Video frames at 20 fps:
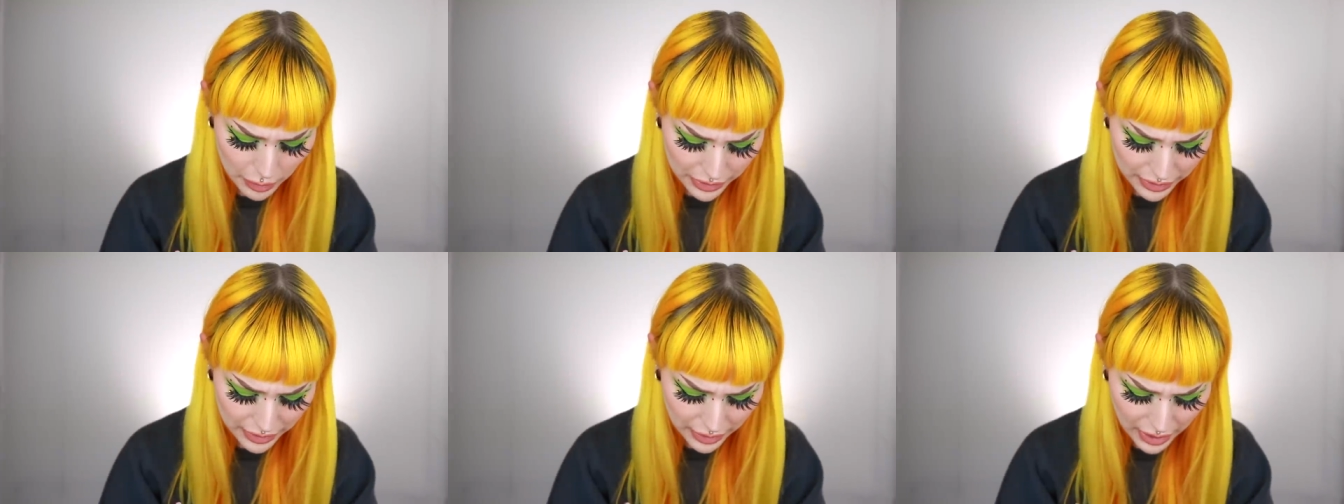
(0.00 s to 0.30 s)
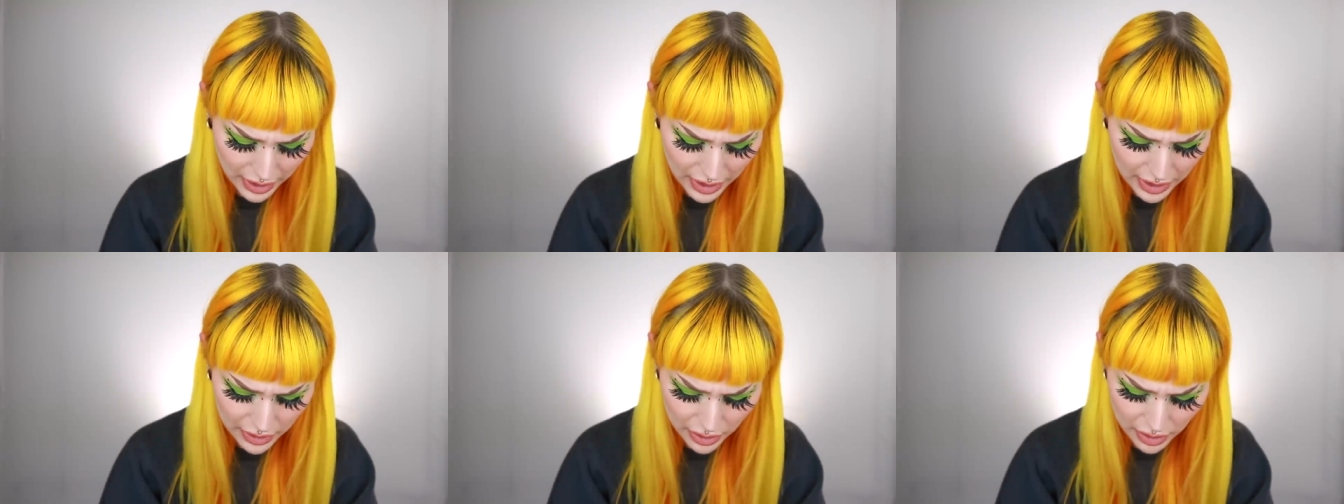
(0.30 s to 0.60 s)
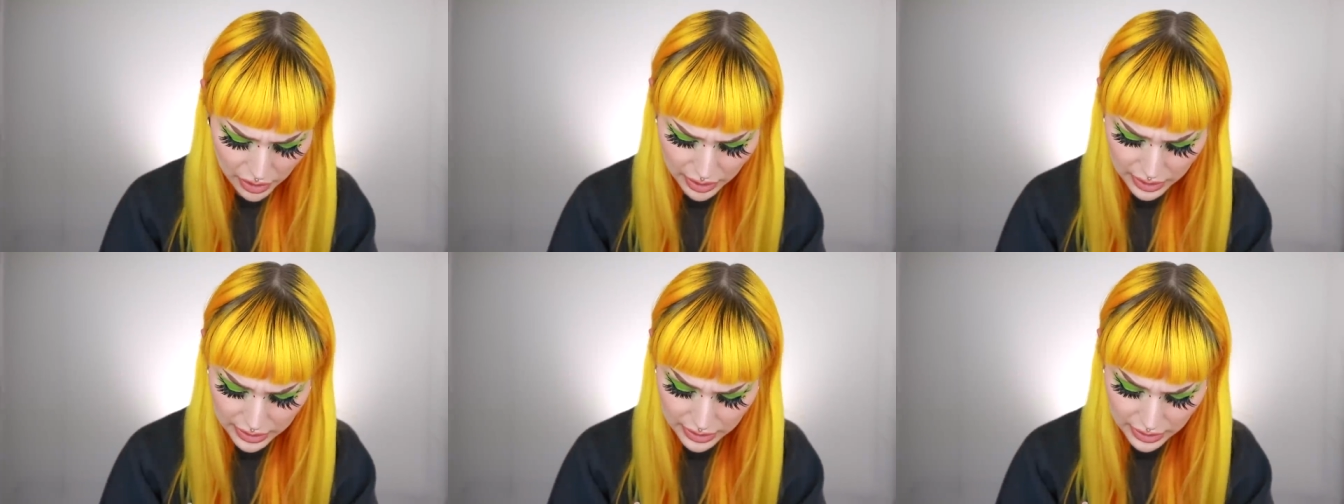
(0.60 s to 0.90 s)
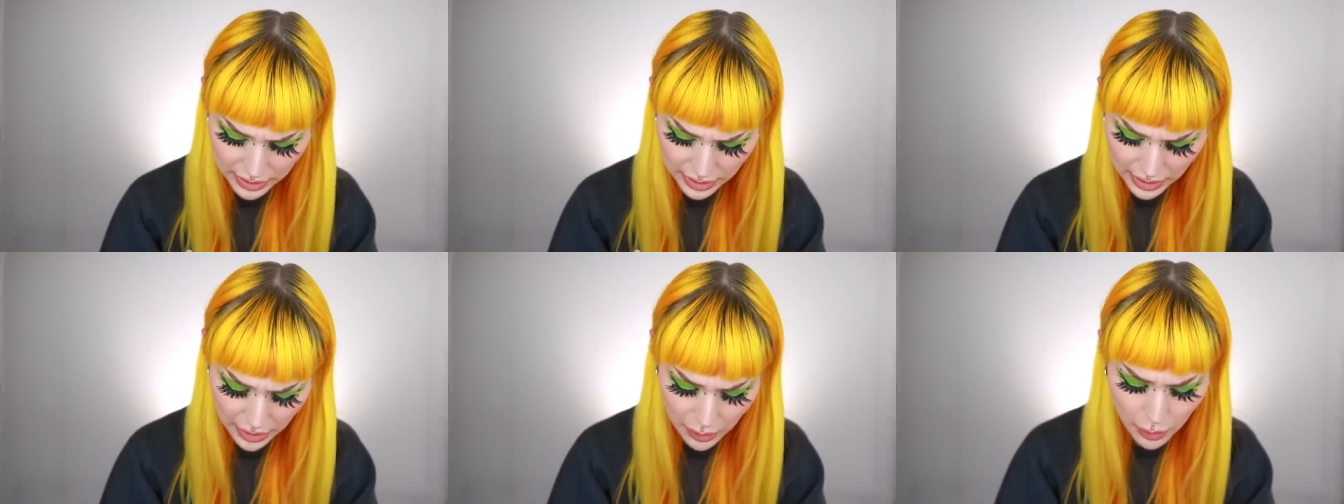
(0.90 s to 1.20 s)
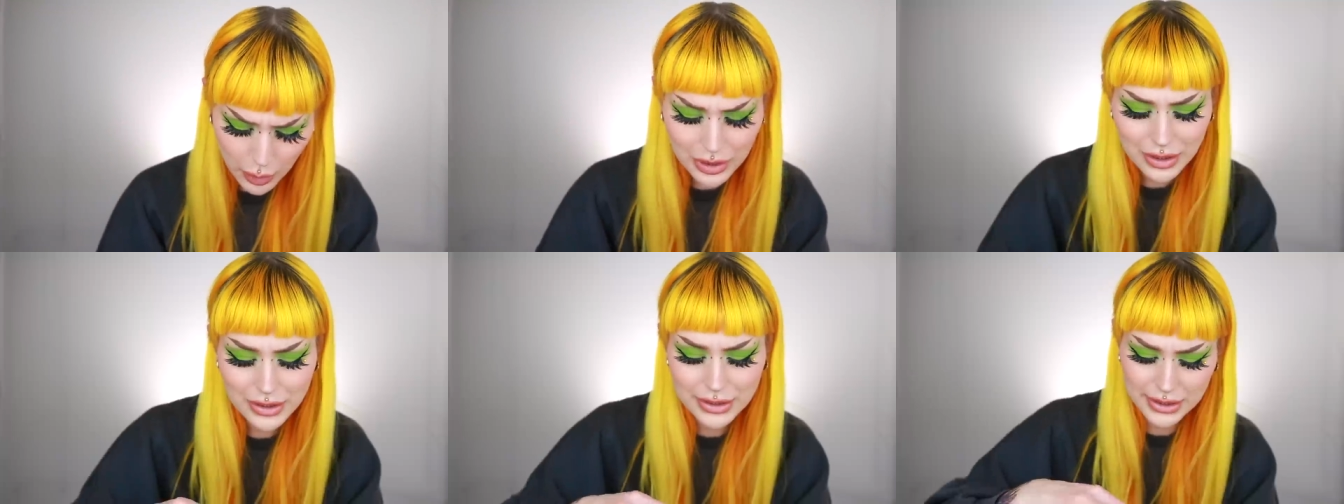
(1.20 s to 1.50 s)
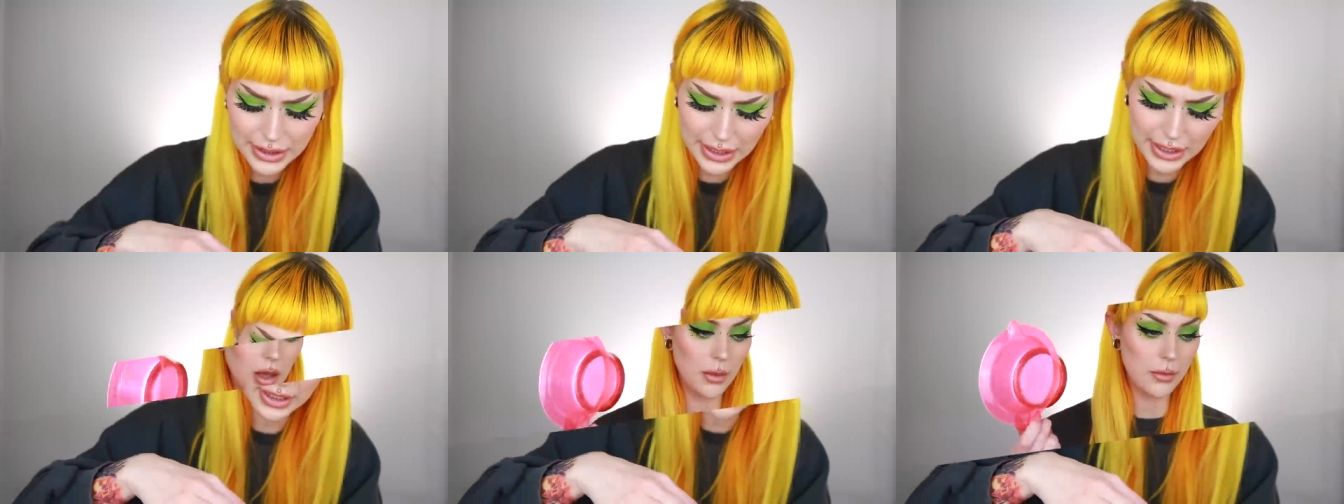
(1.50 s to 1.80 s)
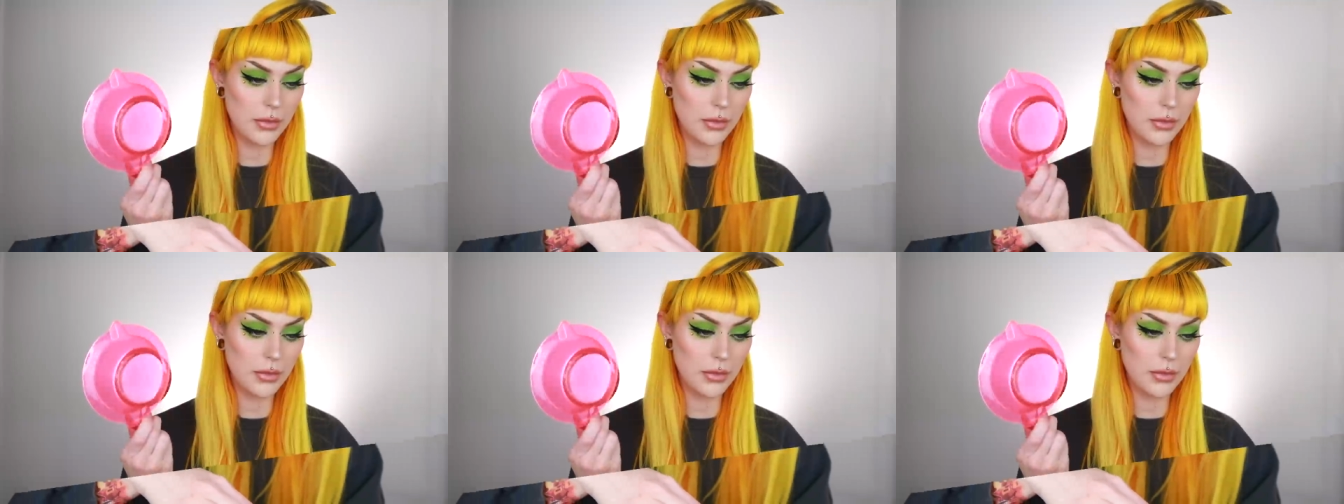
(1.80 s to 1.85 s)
with that, honestly. We'll see.